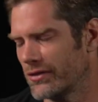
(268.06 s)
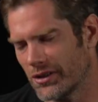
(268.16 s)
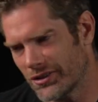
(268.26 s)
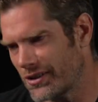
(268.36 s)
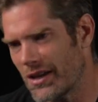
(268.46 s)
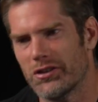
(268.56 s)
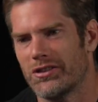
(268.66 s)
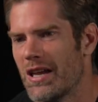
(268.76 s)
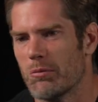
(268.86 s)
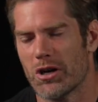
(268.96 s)
going to stay the
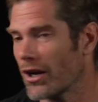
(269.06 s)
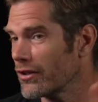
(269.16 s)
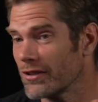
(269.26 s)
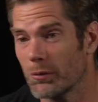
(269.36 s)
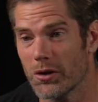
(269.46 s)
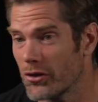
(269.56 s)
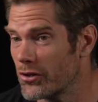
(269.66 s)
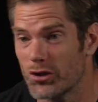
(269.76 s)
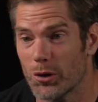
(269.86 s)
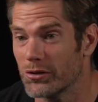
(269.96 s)
same regardless of whether The
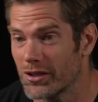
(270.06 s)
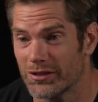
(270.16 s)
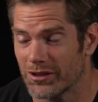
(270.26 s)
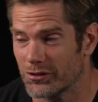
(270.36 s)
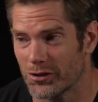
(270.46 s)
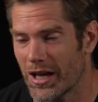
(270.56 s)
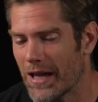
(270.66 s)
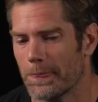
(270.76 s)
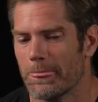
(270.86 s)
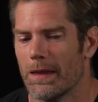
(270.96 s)
Chosen exists or
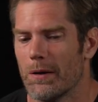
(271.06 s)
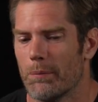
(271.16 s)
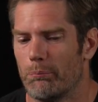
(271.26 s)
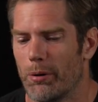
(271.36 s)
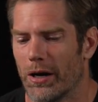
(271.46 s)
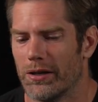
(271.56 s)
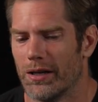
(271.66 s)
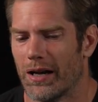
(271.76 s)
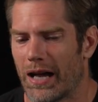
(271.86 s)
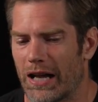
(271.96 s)
not. But
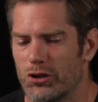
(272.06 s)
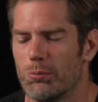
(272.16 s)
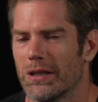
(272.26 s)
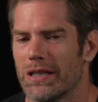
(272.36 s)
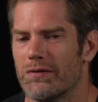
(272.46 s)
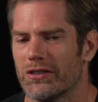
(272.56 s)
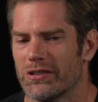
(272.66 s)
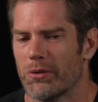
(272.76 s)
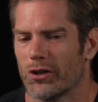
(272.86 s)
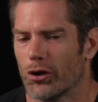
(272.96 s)
I do believe that
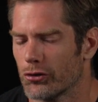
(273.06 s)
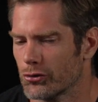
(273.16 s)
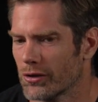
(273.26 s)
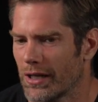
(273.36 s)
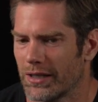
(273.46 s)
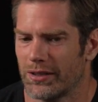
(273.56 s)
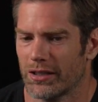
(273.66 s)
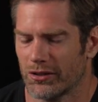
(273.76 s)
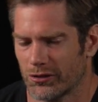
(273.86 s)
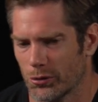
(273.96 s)
some of the cultural
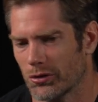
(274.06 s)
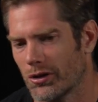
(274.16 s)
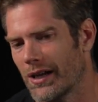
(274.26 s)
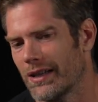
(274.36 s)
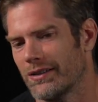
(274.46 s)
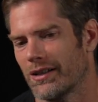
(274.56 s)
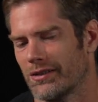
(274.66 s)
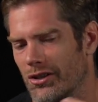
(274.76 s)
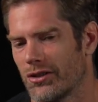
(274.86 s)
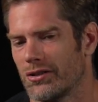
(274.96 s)
context, historical context,
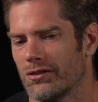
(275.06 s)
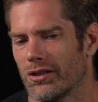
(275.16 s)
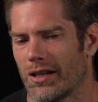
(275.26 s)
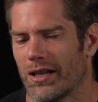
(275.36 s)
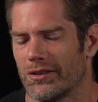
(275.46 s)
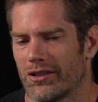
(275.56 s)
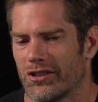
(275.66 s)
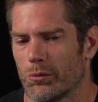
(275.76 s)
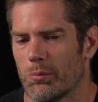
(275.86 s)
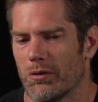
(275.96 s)
and artistic context
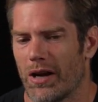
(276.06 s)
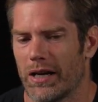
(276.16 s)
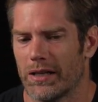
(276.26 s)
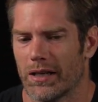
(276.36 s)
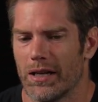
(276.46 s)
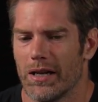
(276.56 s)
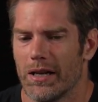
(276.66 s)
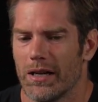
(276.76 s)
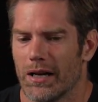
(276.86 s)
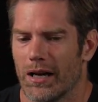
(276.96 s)
that we're providing
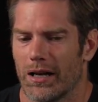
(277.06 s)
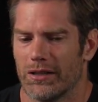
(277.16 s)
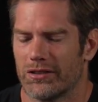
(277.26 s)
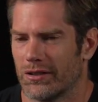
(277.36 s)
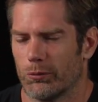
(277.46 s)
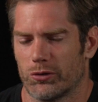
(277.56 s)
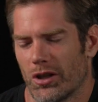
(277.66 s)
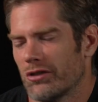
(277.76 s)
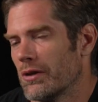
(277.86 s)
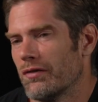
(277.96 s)

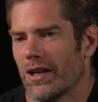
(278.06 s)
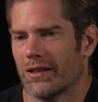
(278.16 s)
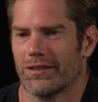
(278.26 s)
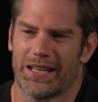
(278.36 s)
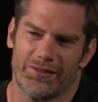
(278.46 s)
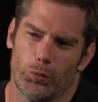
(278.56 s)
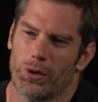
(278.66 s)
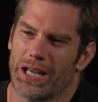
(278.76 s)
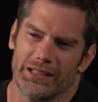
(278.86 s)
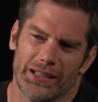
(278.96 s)
does reflect kind of what
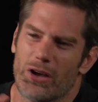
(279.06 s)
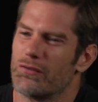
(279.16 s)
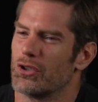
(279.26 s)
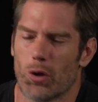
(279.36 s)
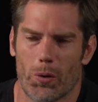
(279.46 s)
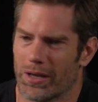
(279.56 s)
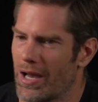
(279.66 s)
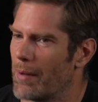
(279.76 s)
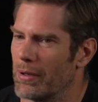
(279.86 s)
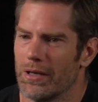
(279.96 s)
I loved growing
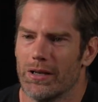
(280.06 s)
up